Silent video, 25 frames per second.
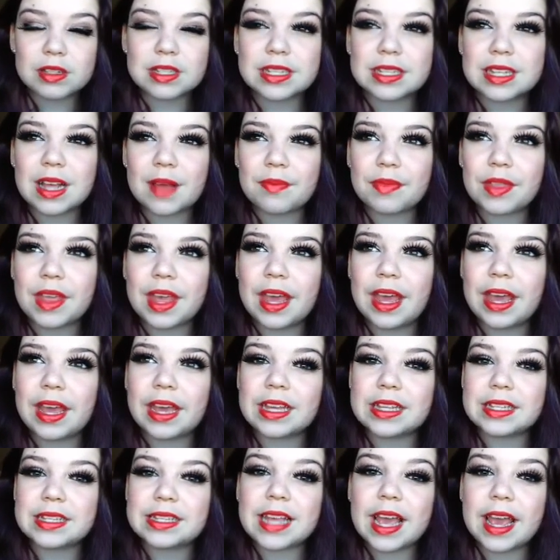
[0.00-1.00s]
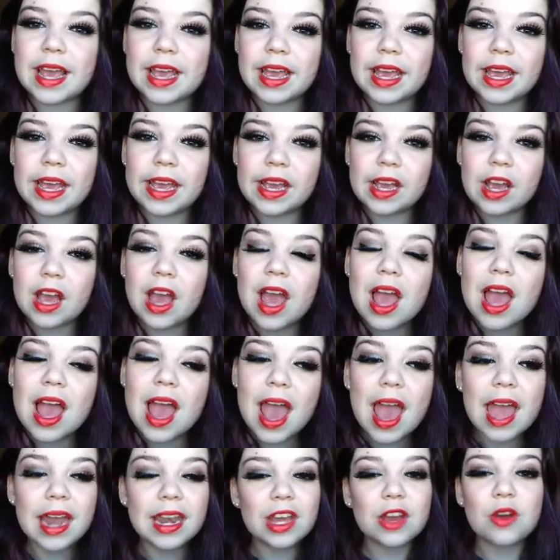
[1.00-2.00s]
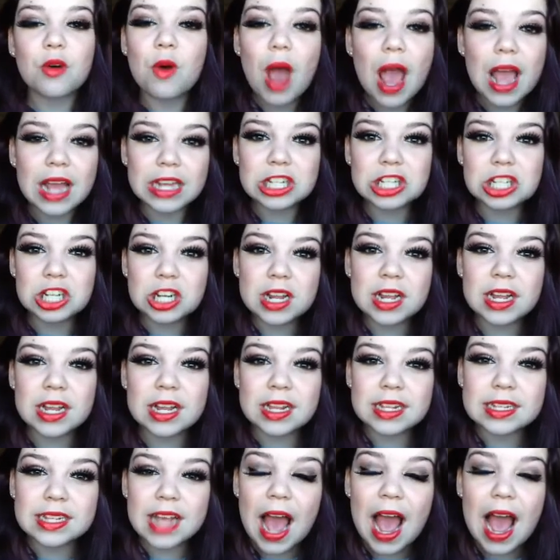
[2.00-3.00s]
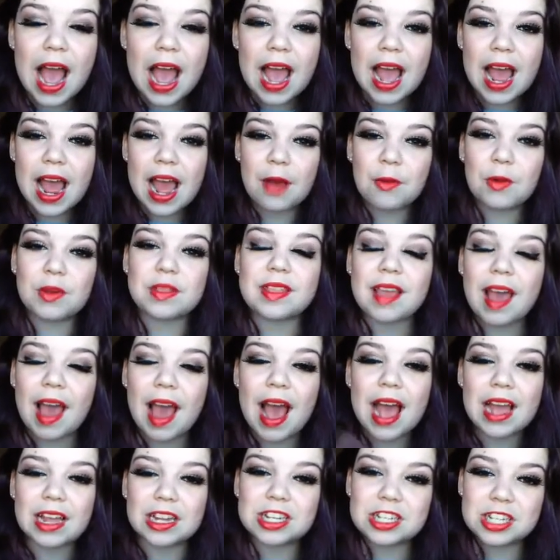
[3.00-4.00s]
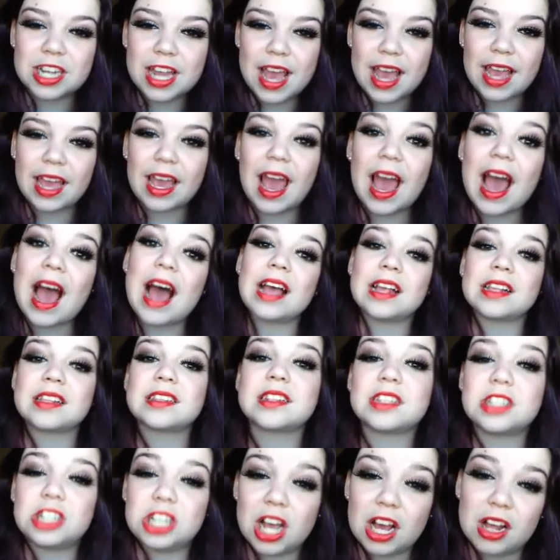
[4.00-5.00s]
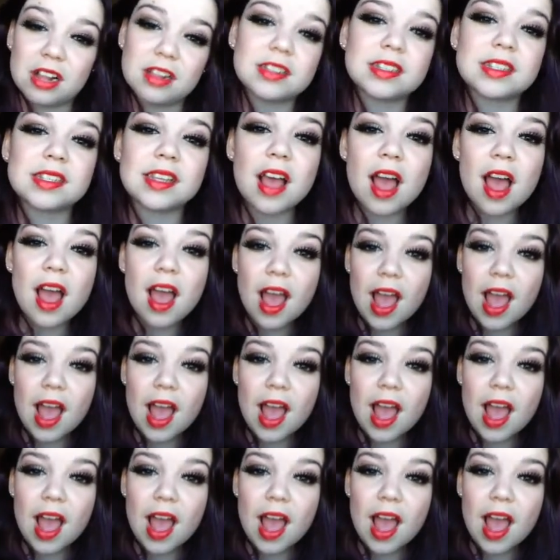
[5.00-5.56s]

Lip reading: something saying any questions with the hashtag AskChels.